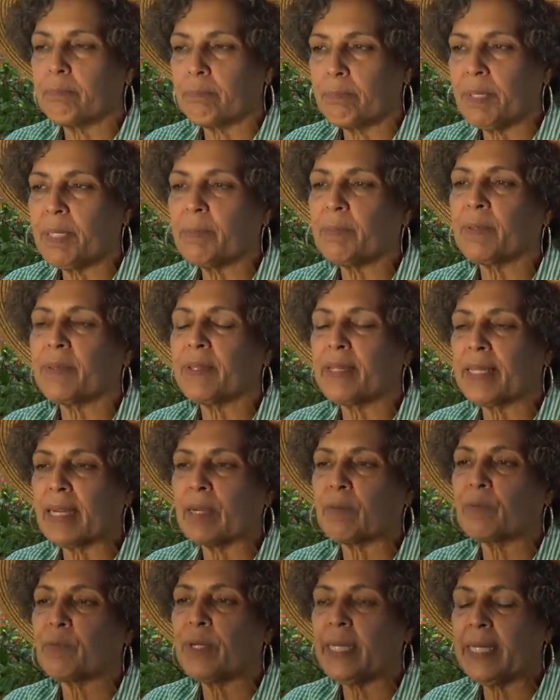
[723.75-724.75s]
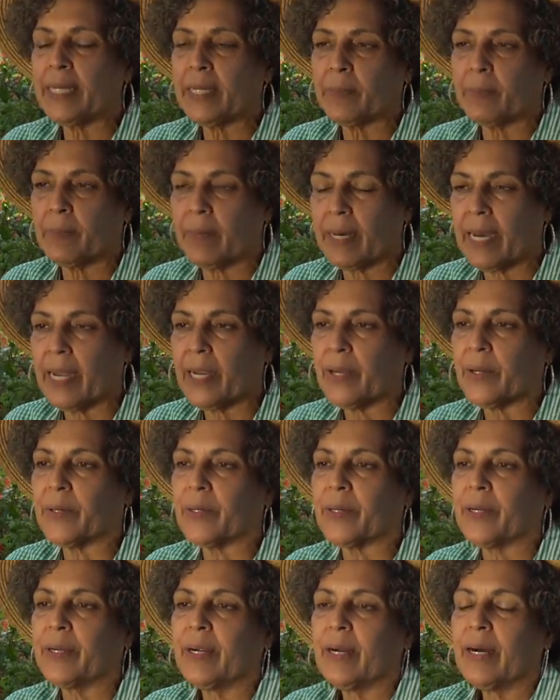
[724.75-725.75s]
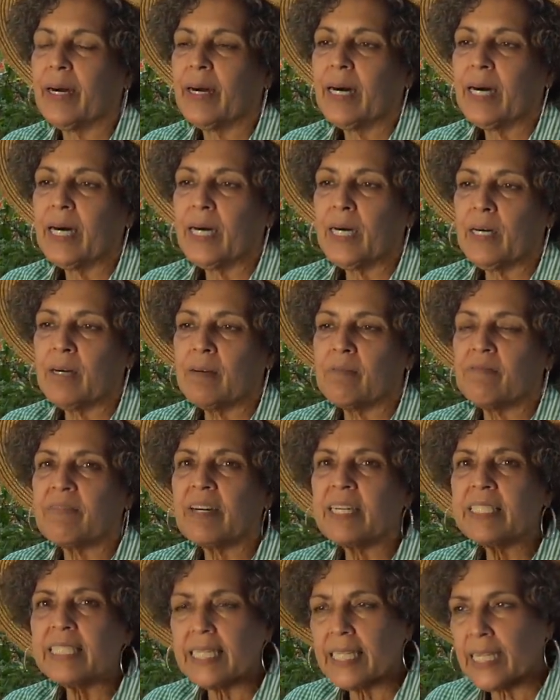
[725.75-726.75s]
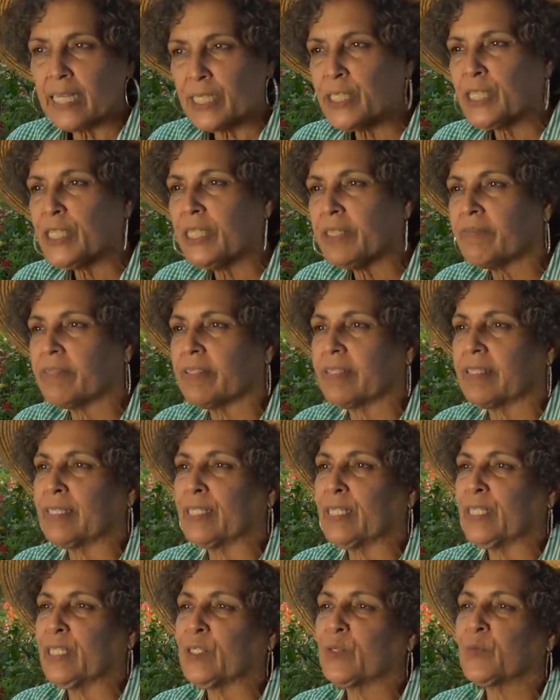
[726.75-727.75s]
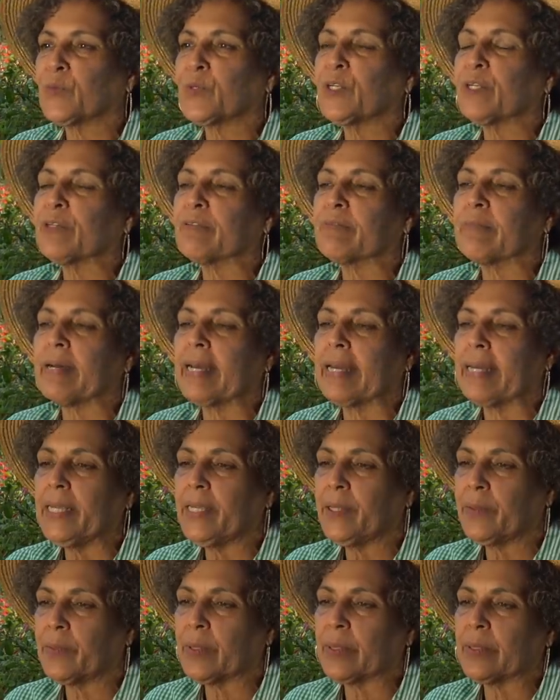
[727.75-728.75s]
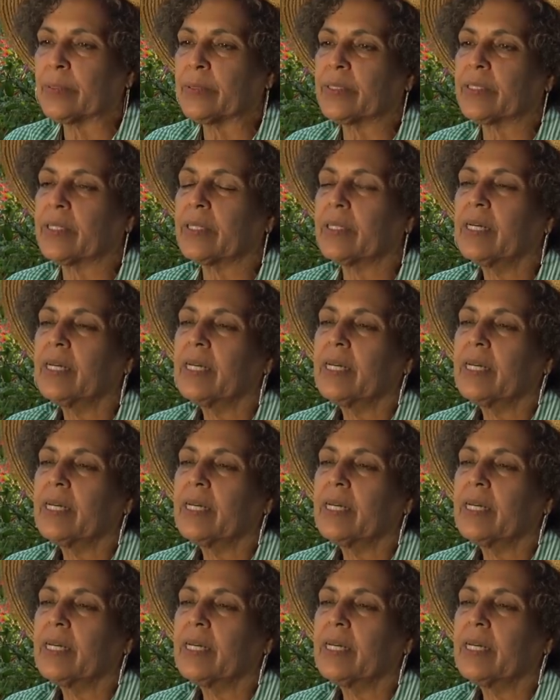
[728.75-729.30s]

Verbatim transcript: people that I really admire. Uh, Vandana Shiva is one of my heroes.